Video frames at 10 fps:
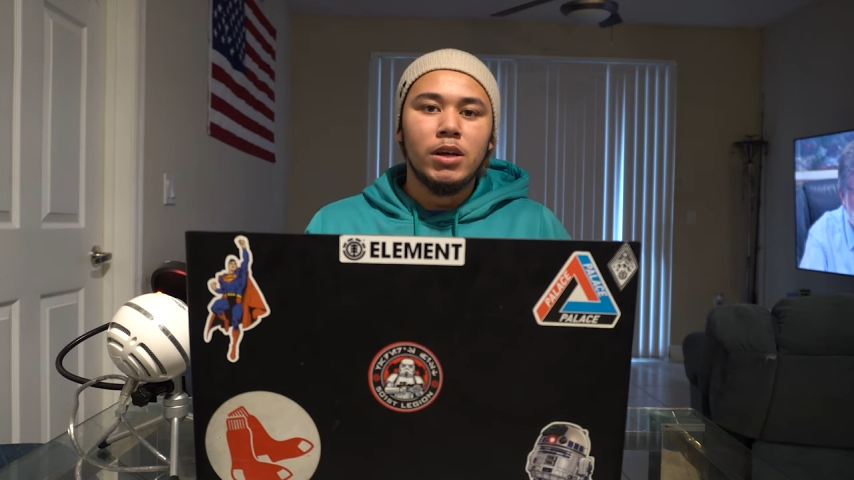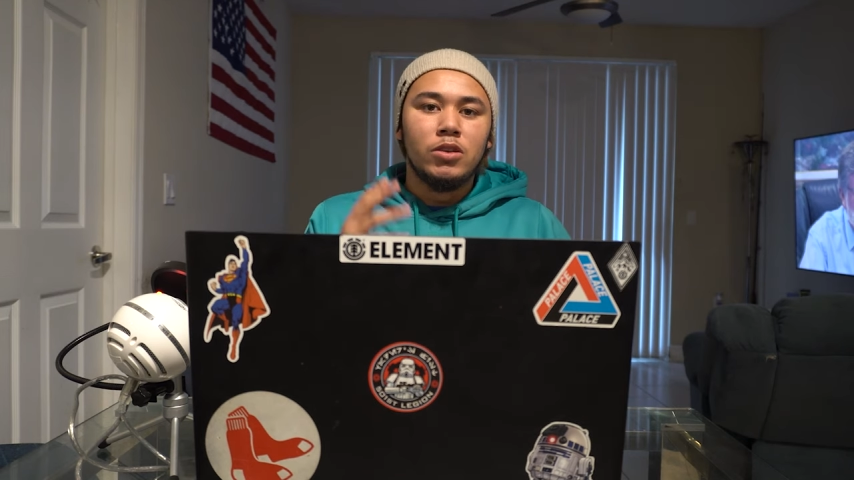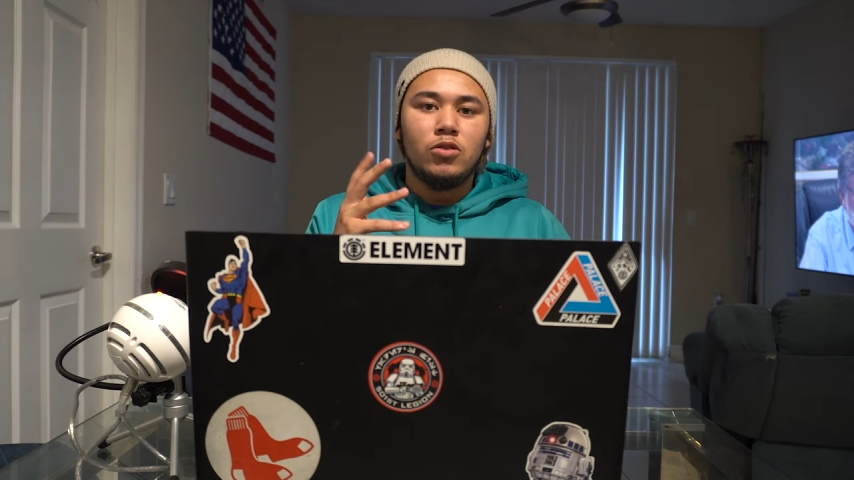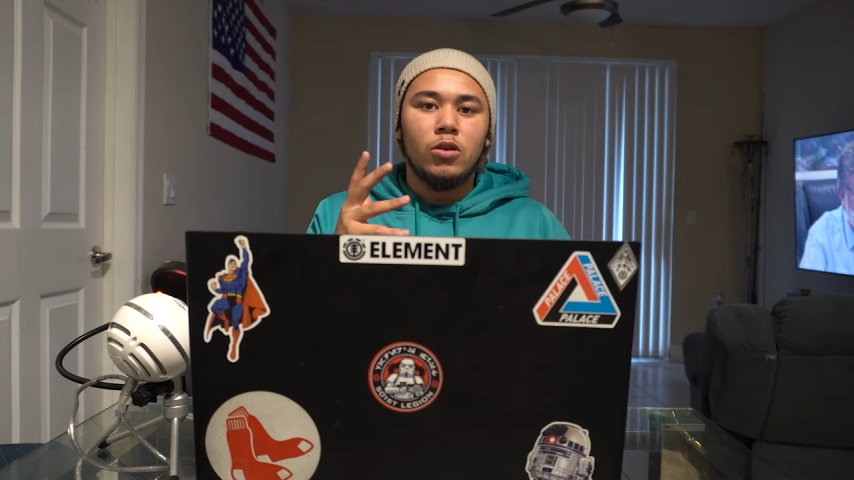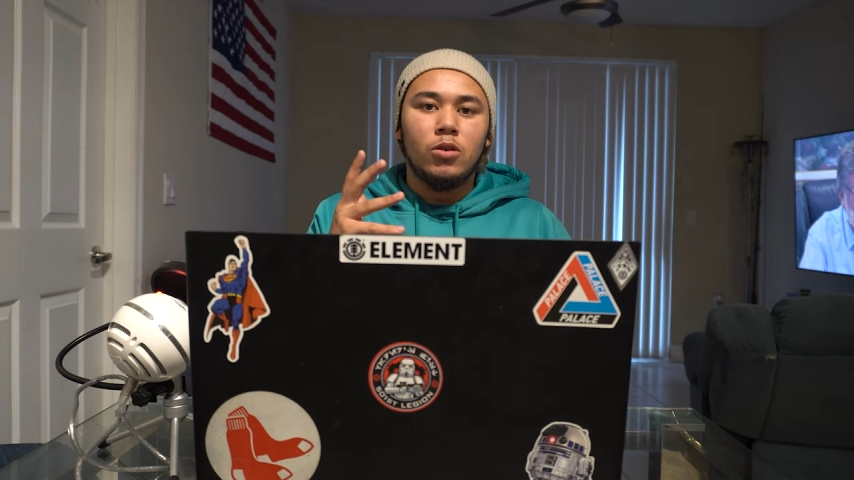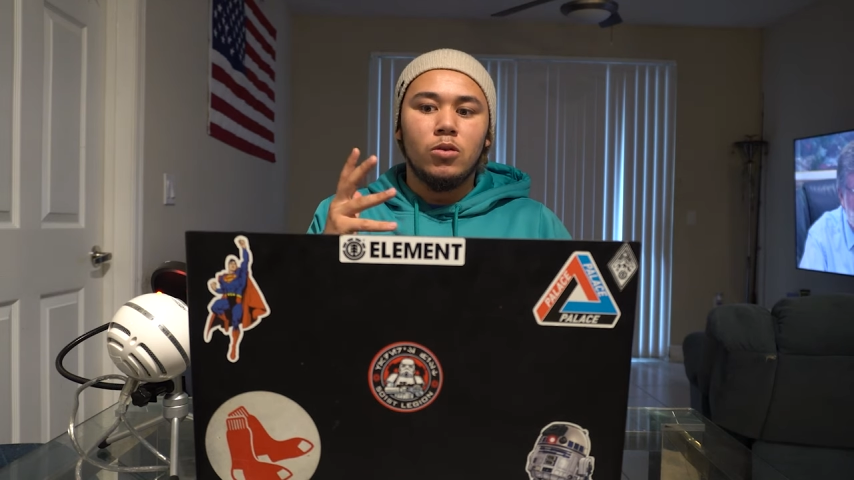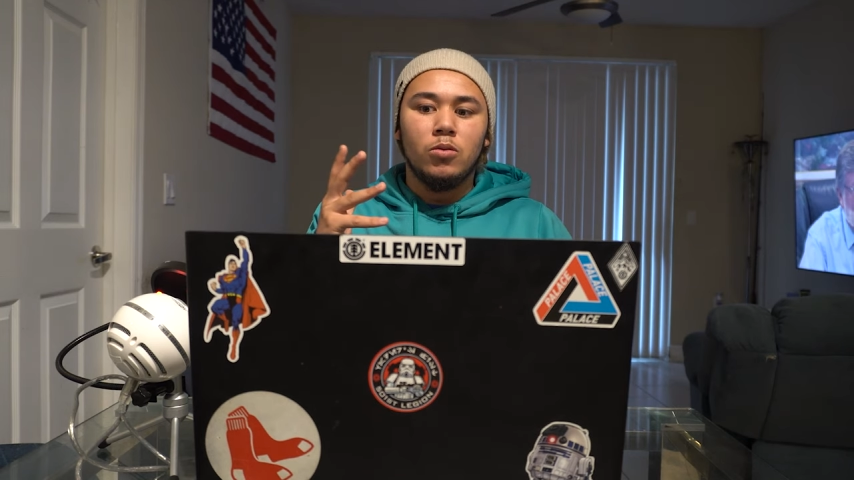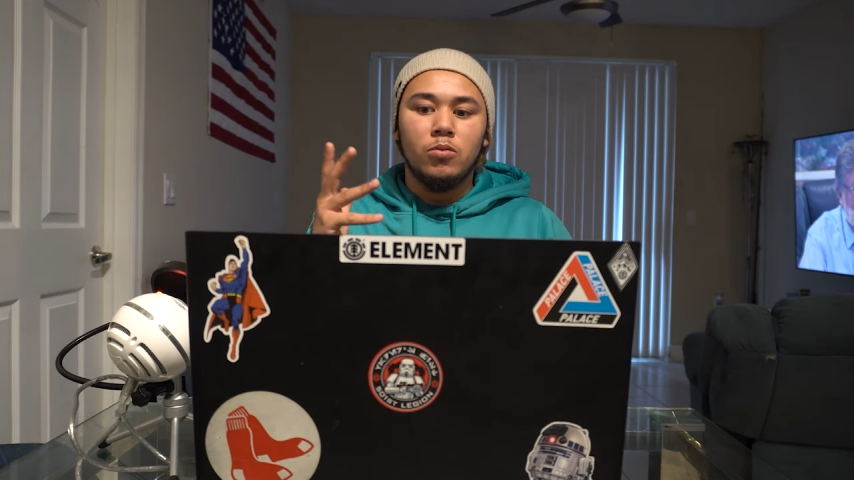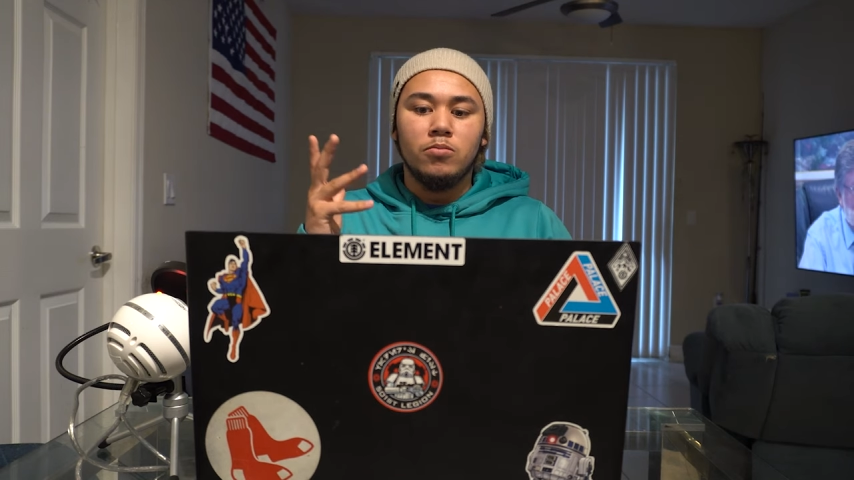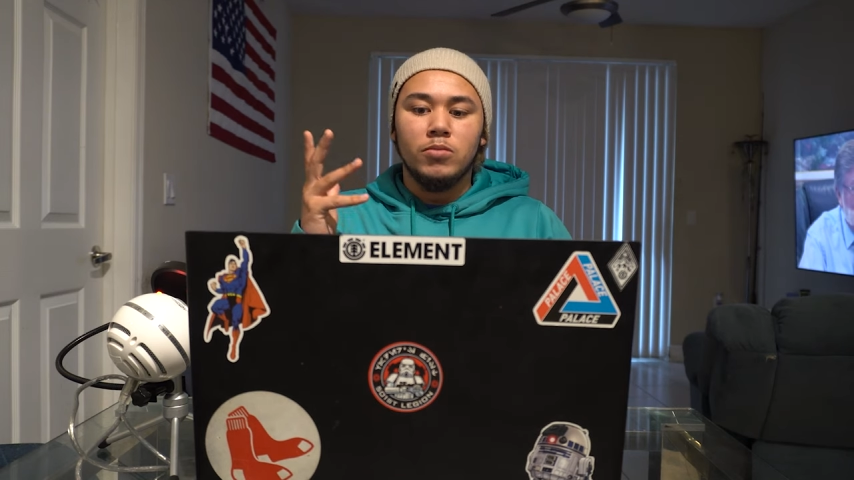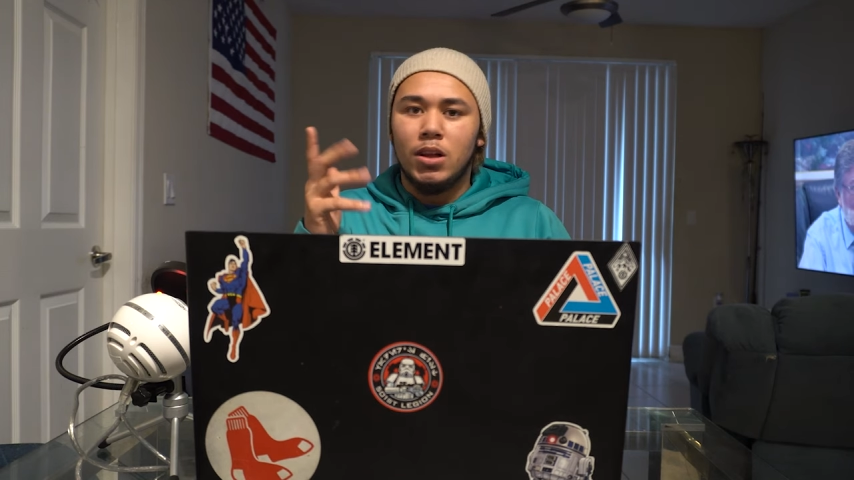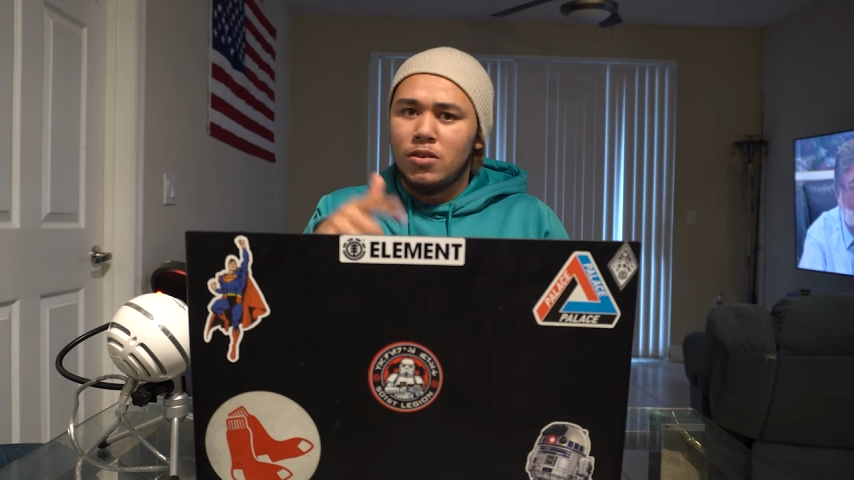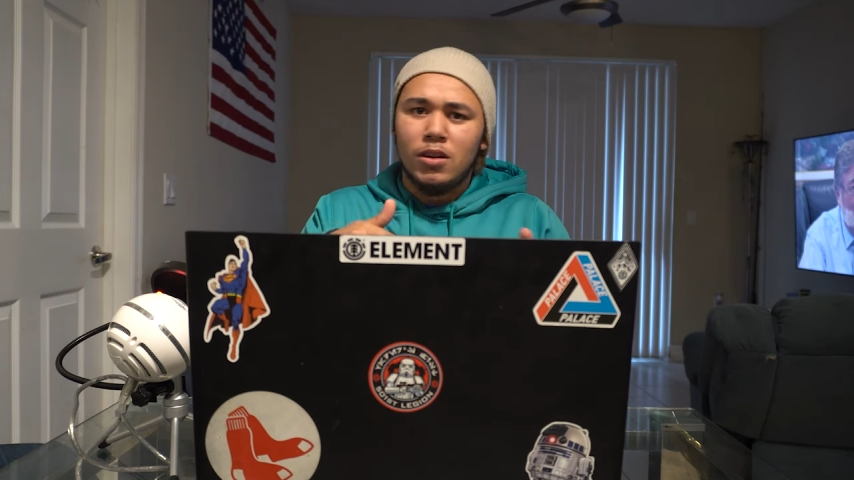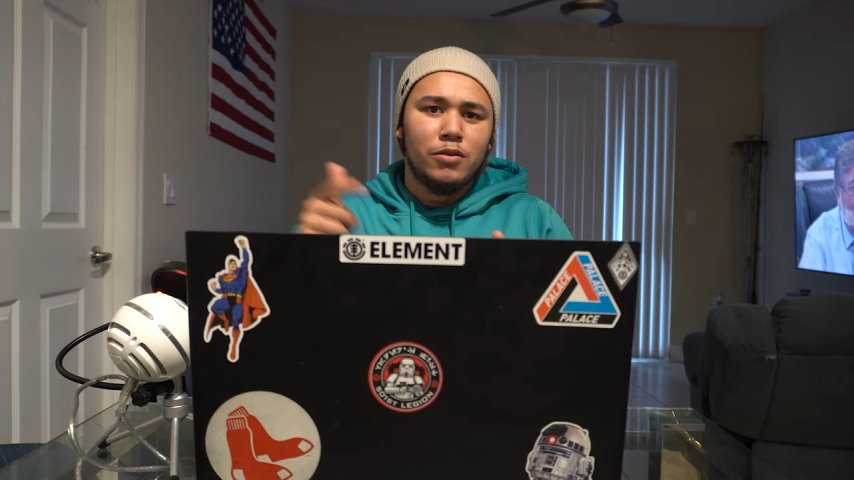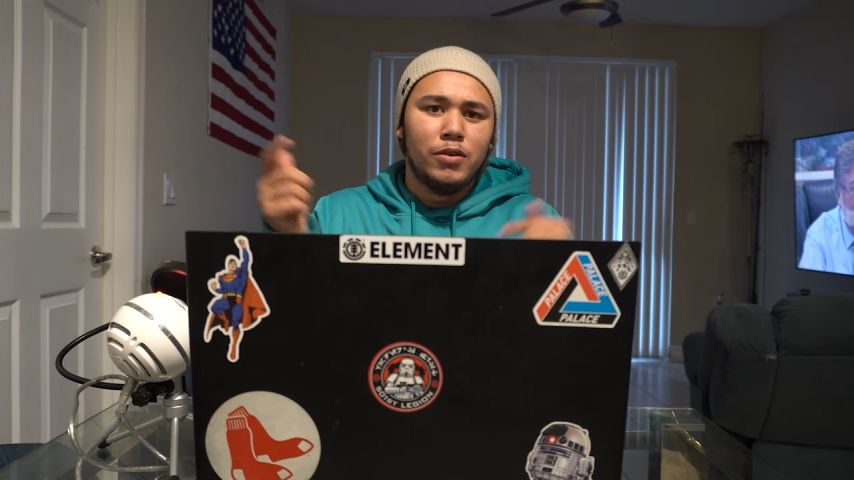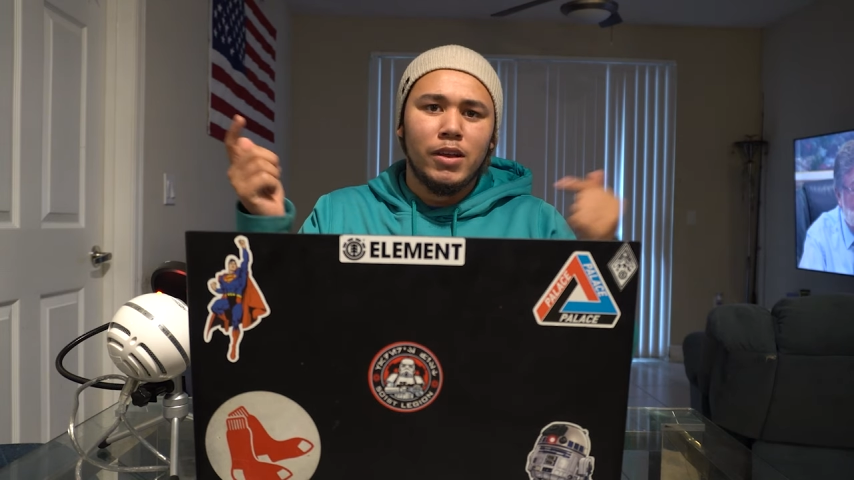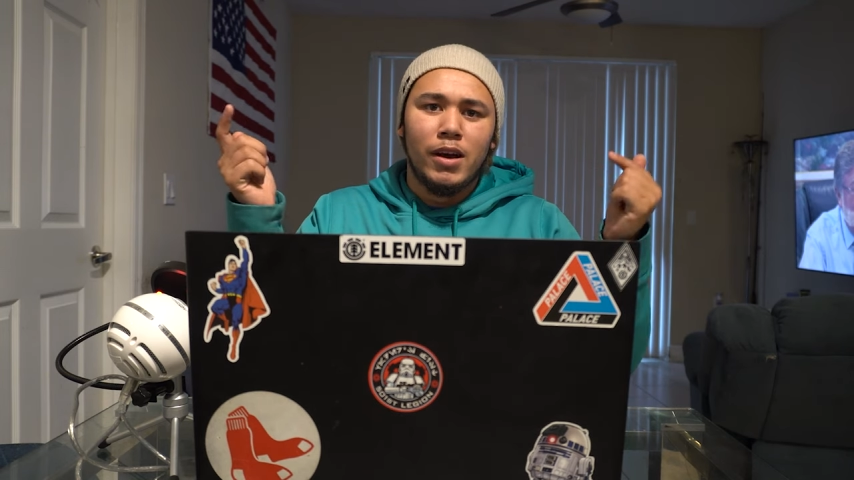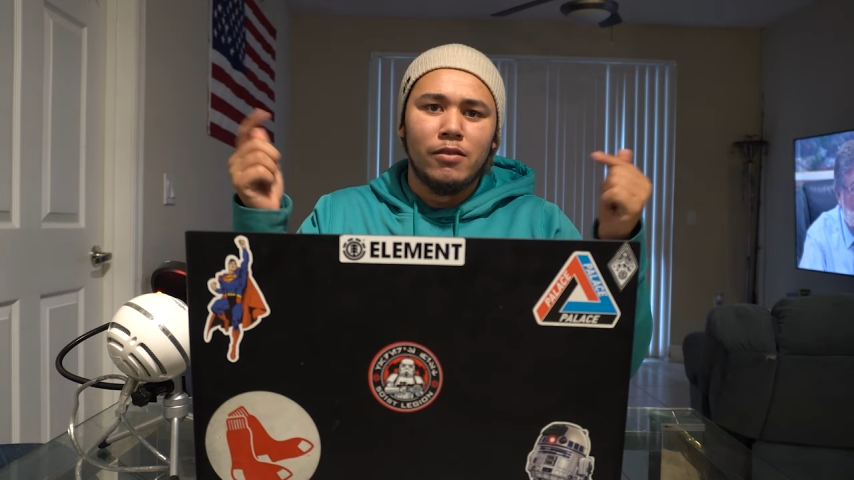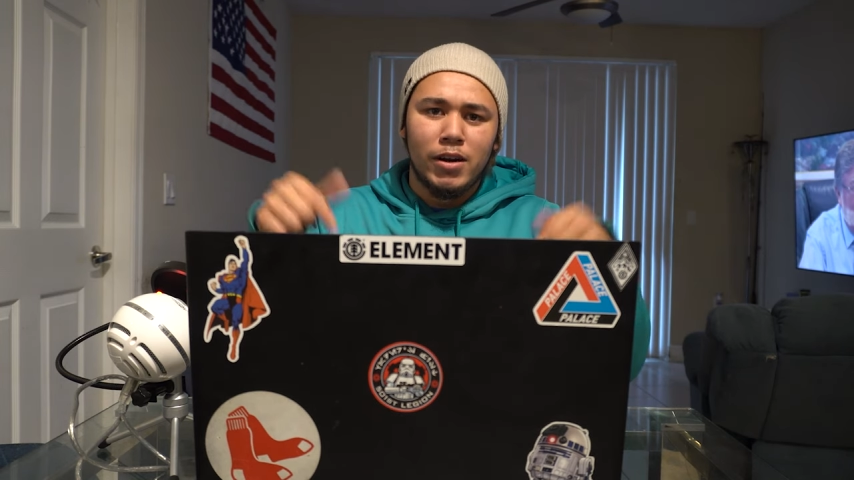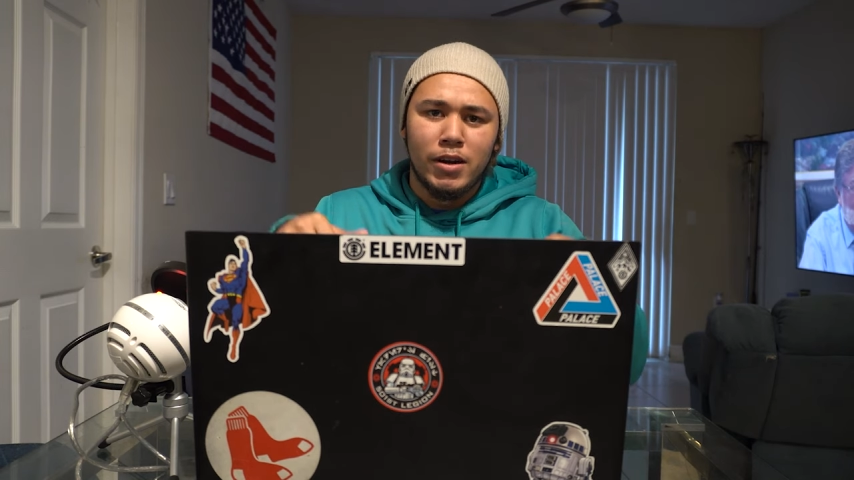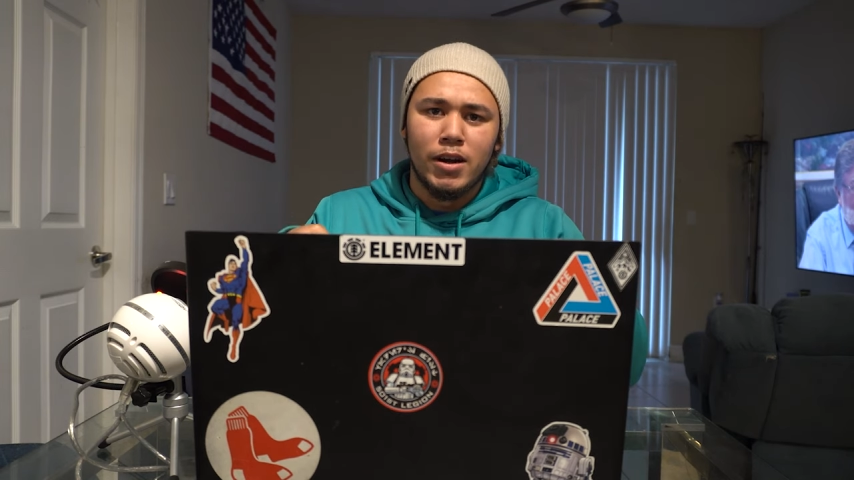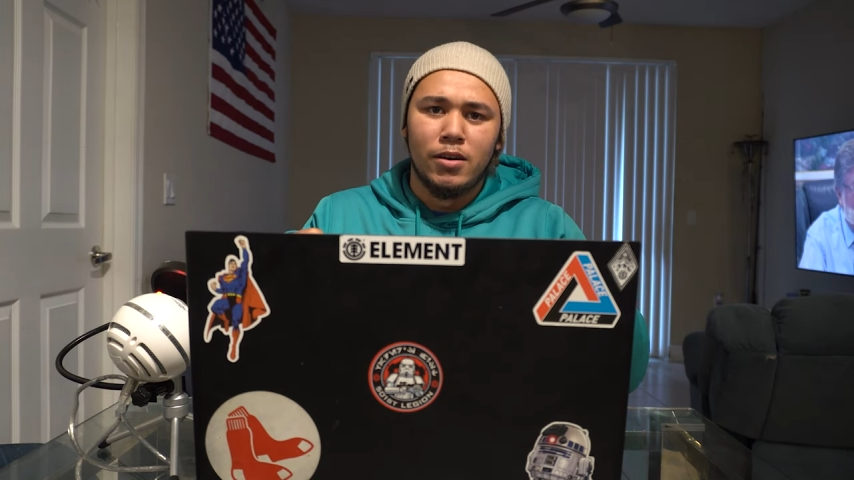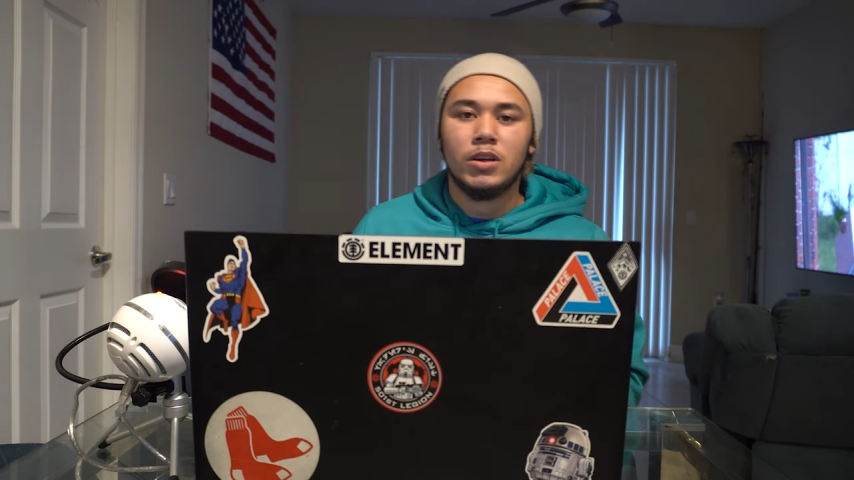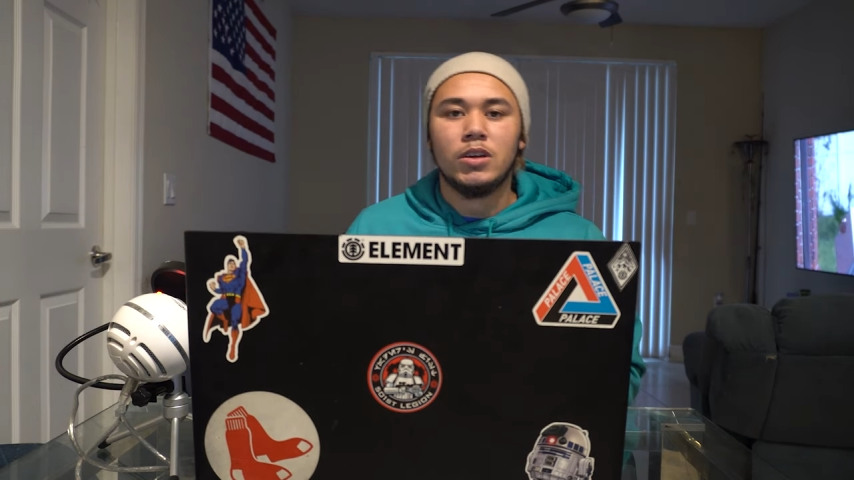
So let's clarify that right now.